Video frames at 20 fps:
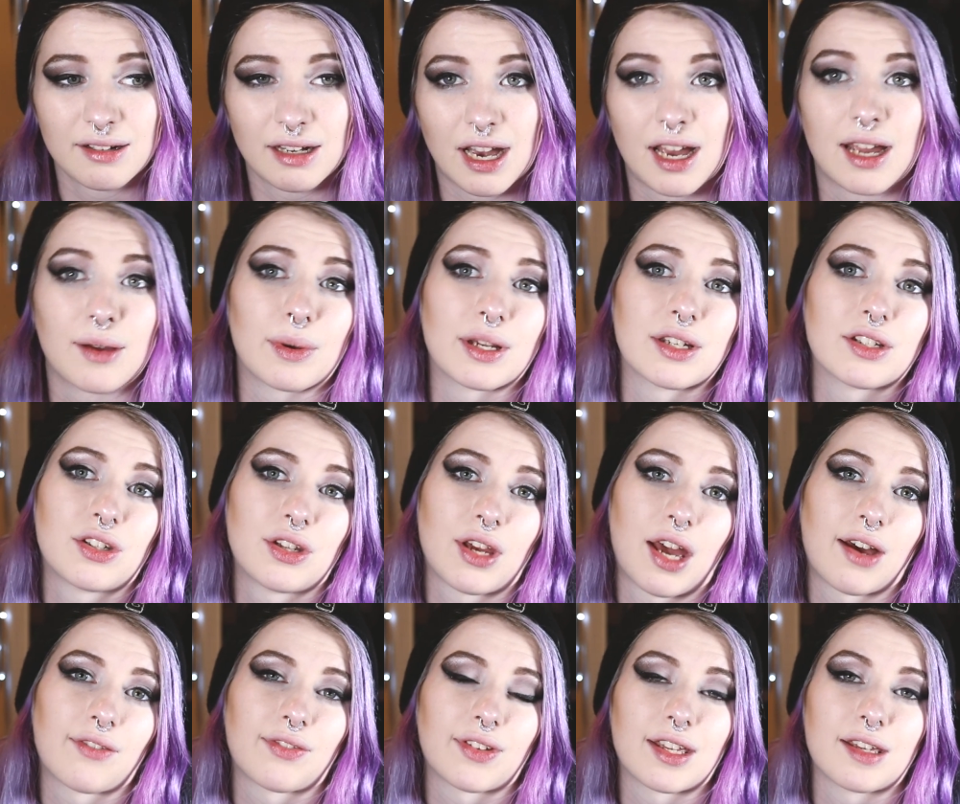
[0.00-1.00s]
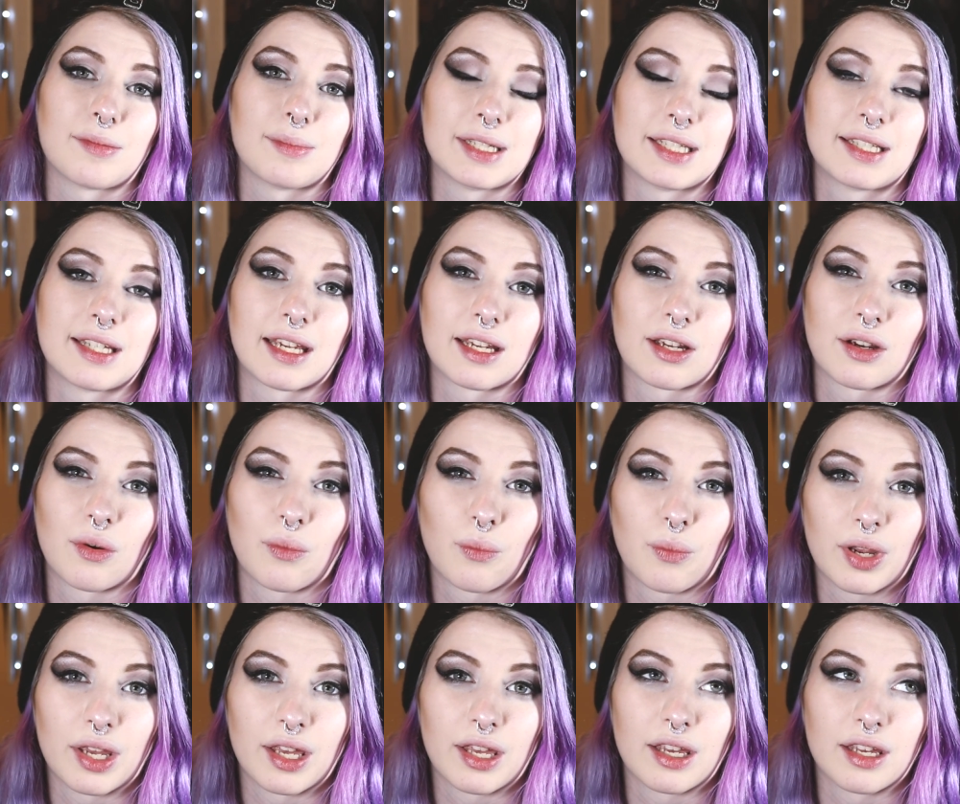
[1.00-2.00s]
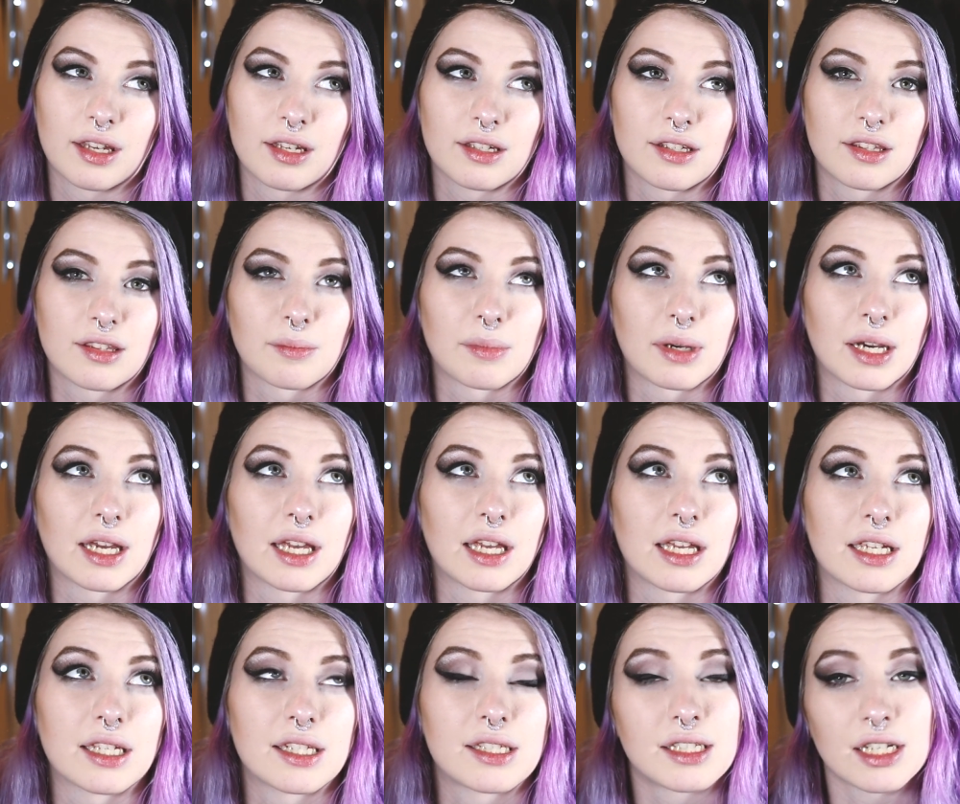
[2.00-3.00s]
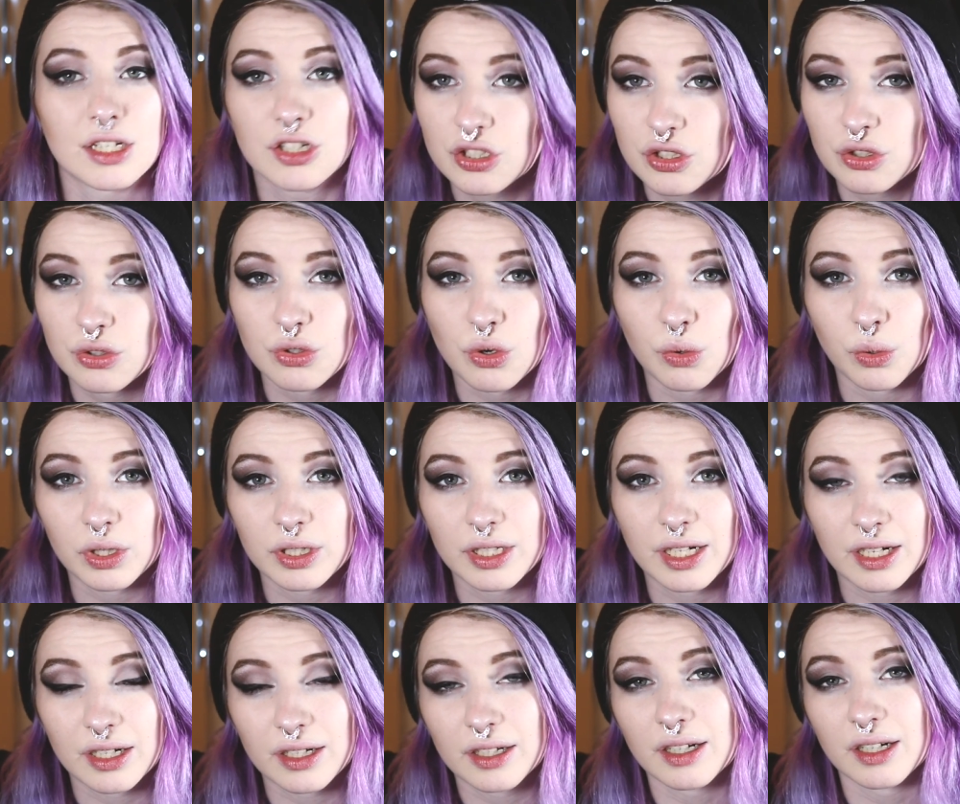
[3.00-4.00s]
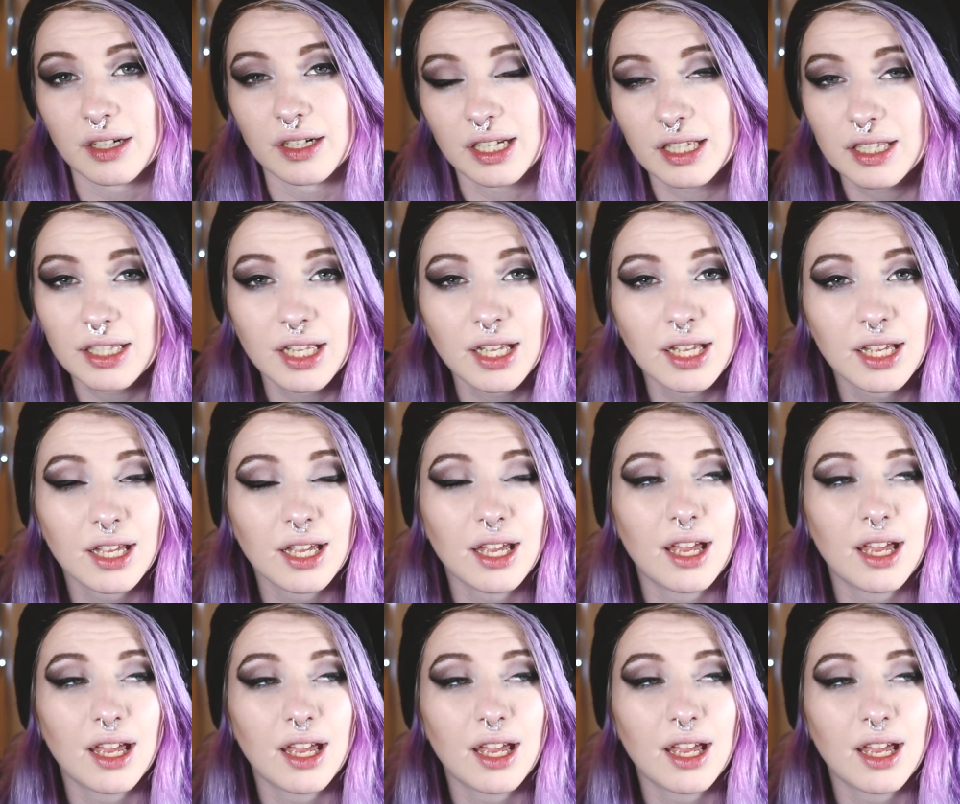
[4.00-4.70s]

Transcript: I went to have a meeting with my stage 2 coordinator, Nicola,